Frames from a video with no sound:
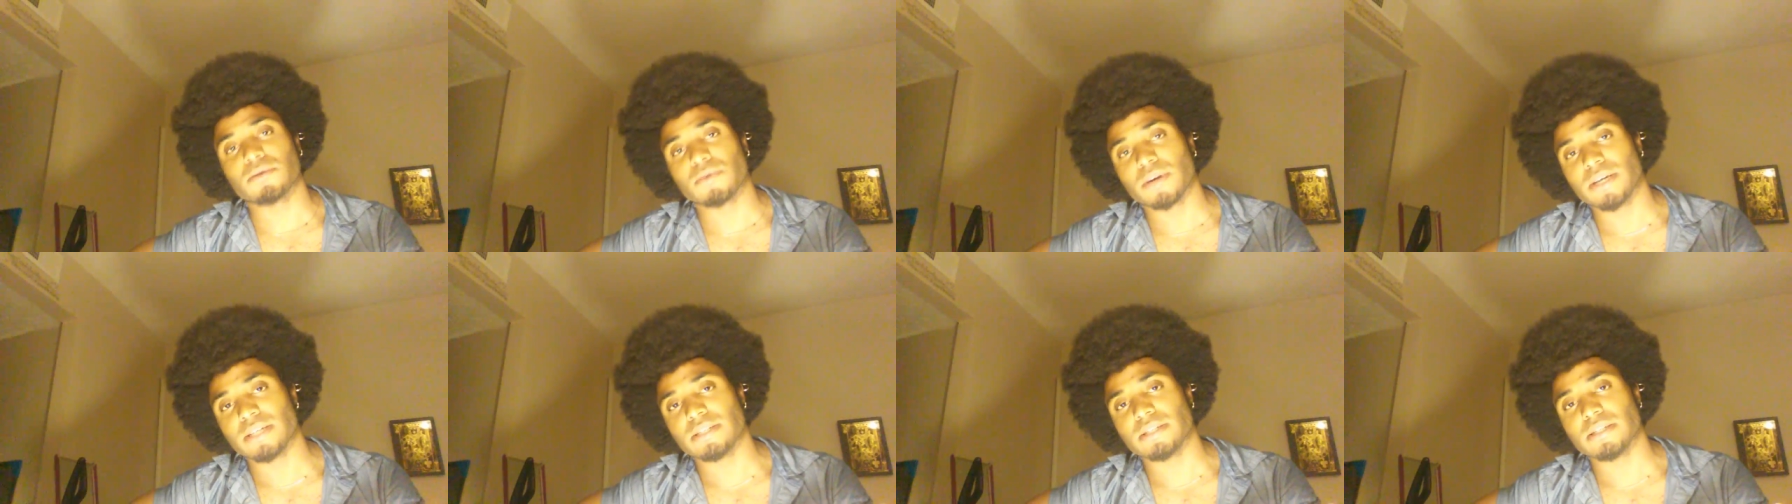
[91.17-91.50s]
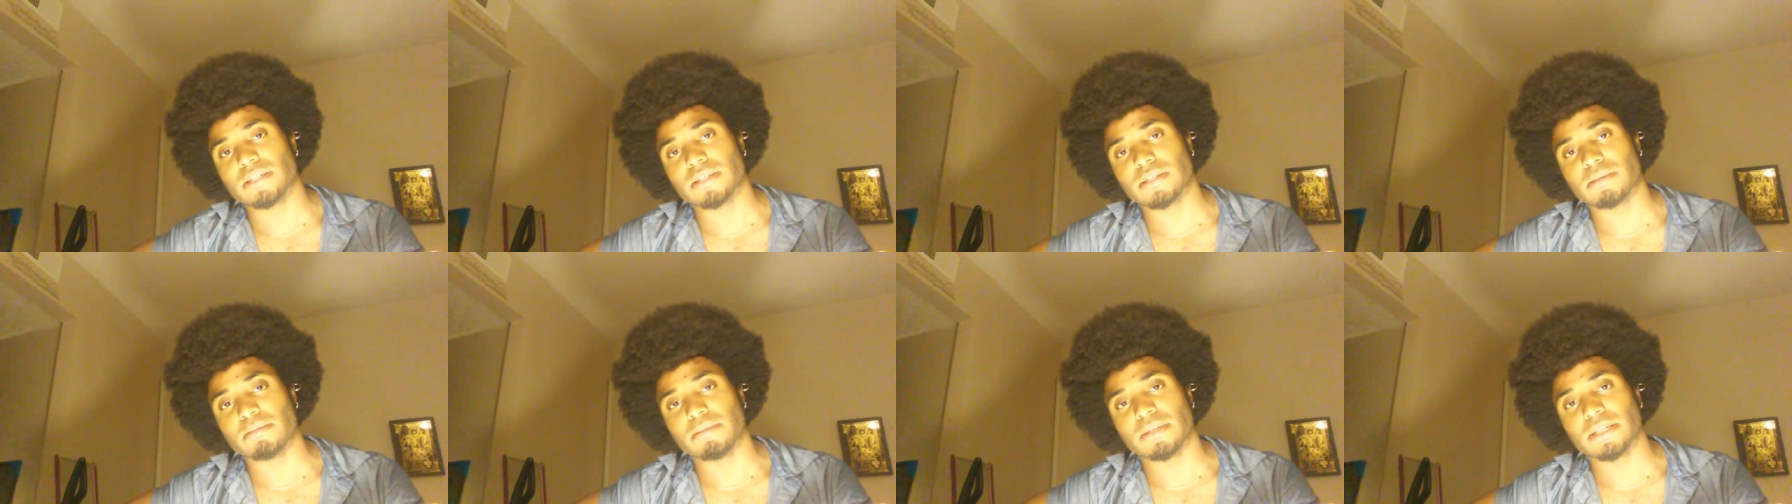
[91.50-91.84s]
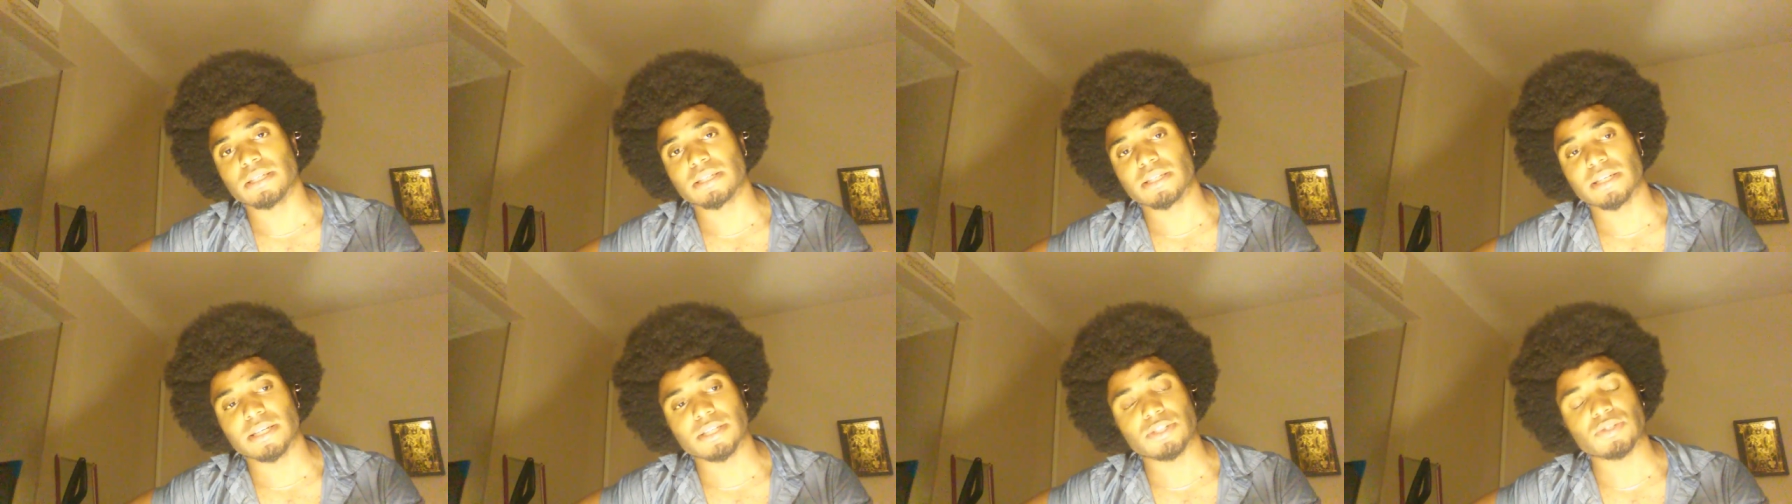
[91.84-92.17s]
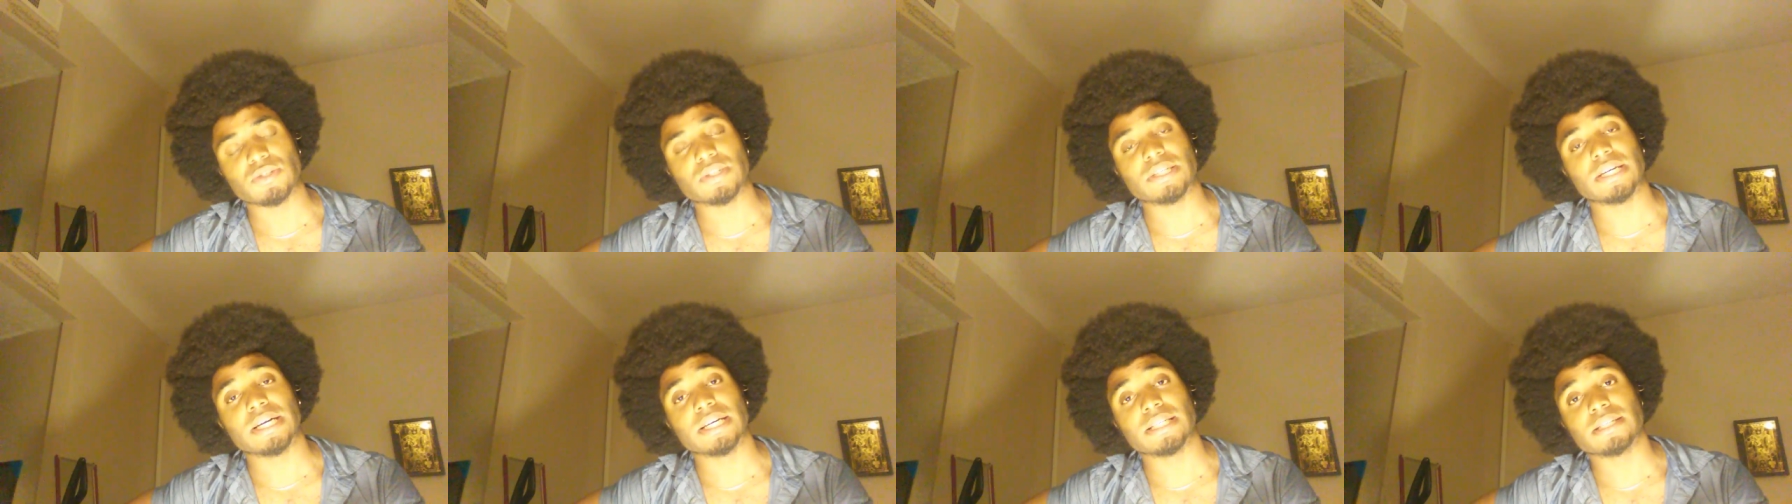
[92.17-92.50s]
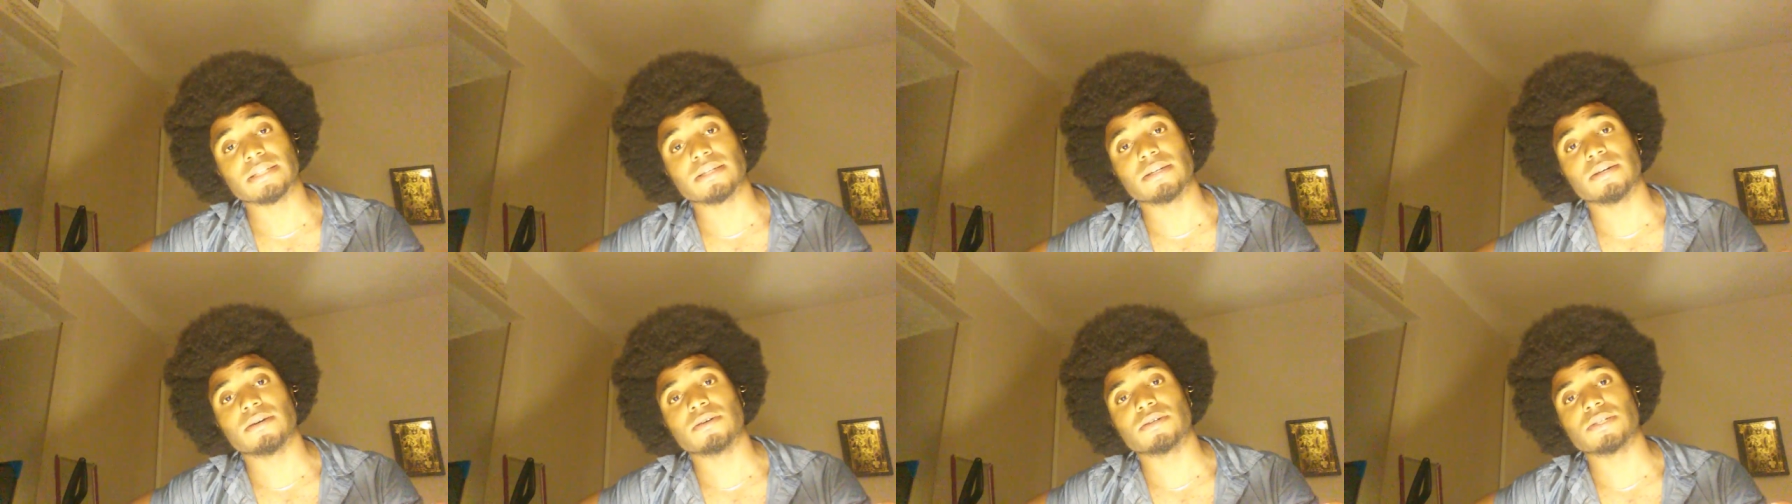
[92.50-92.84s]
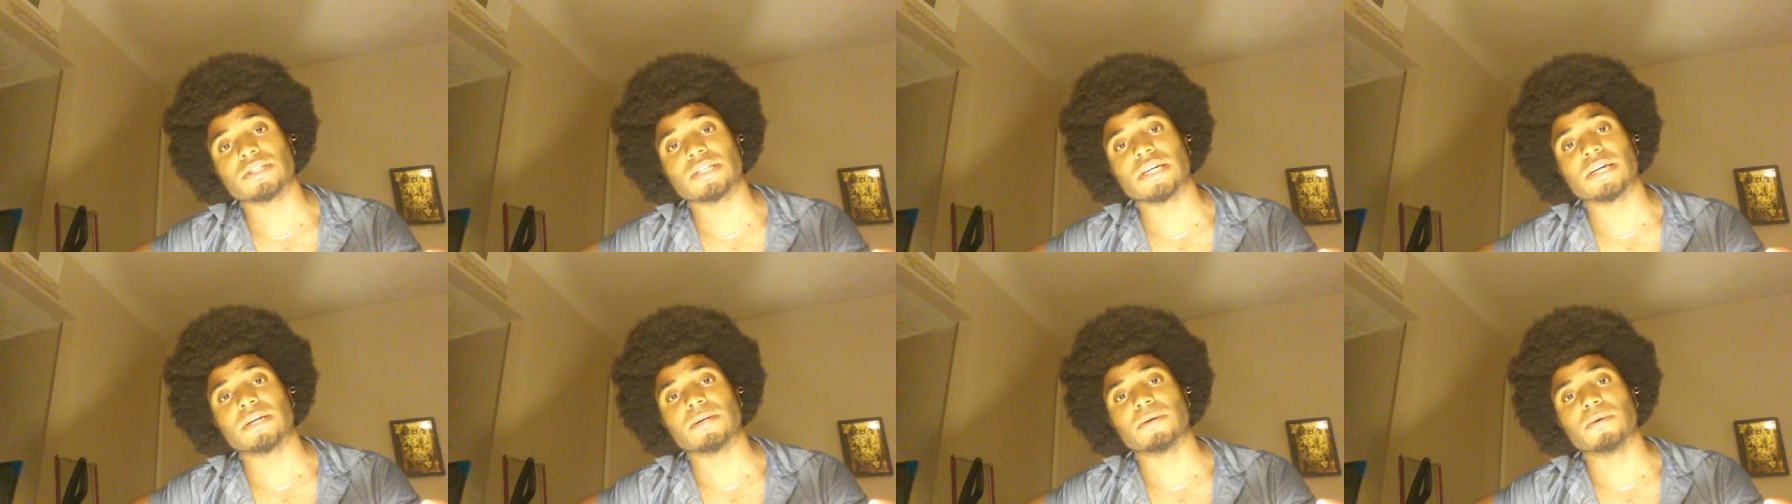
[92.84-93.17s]
racism in this country casts a long
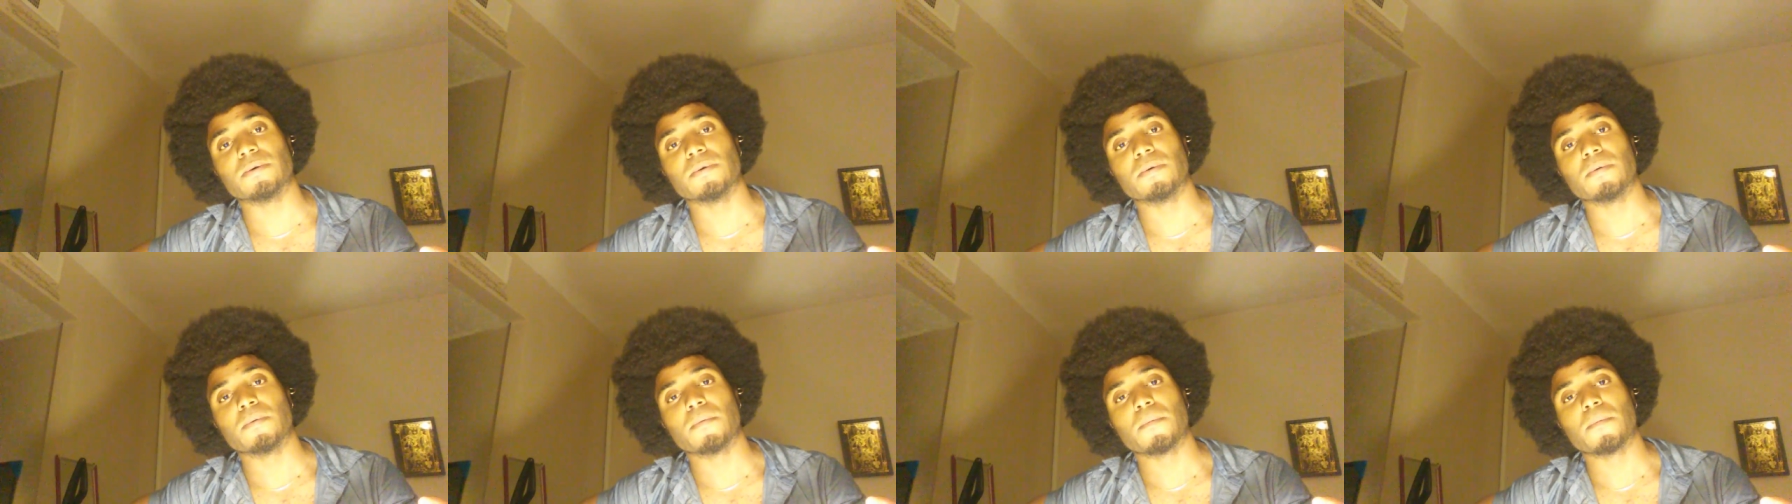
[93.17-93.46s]
shadow.